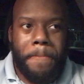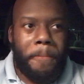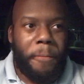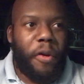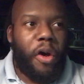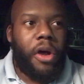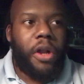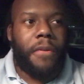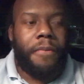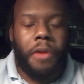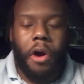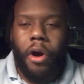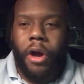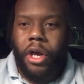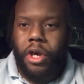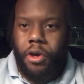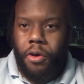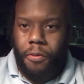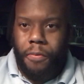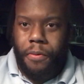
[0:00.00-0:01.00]
on Amari
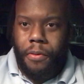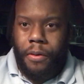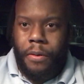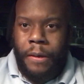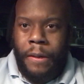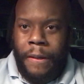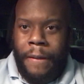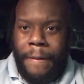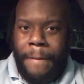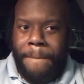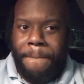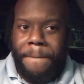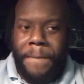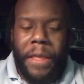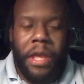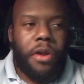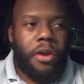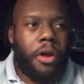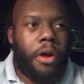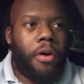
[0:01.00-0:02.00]
Cooper?
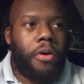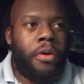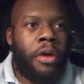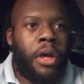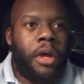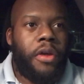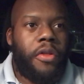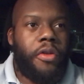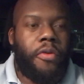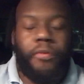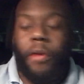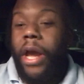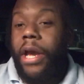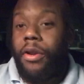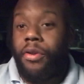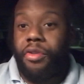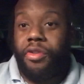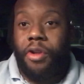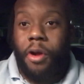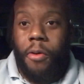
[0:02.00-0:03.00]
You know, the
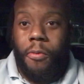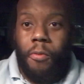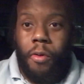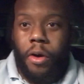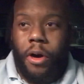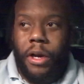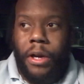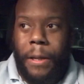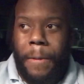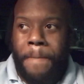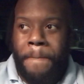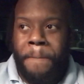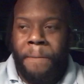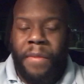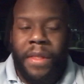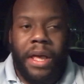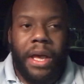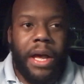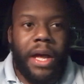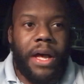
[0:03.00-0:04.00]
Raiders don't want him.
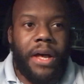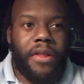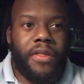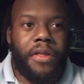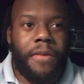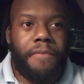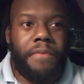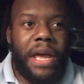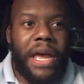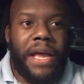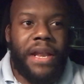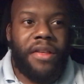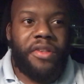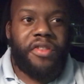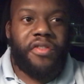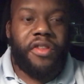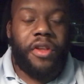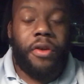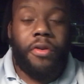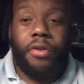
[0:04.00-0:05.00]
Uh, the man is
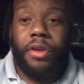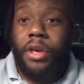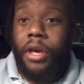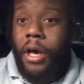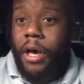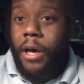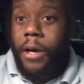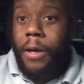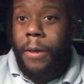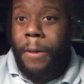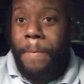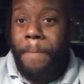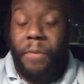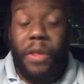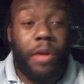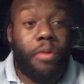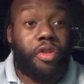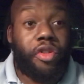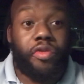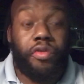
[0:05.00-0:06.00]
still young.
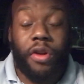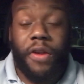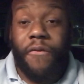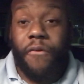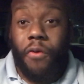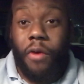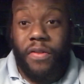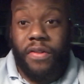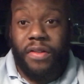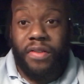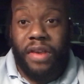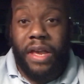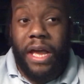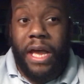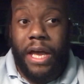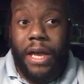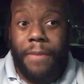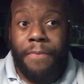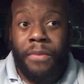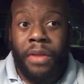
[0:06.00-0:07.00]
He was 24 at the
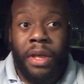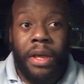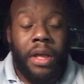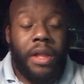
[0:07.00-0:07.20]
time.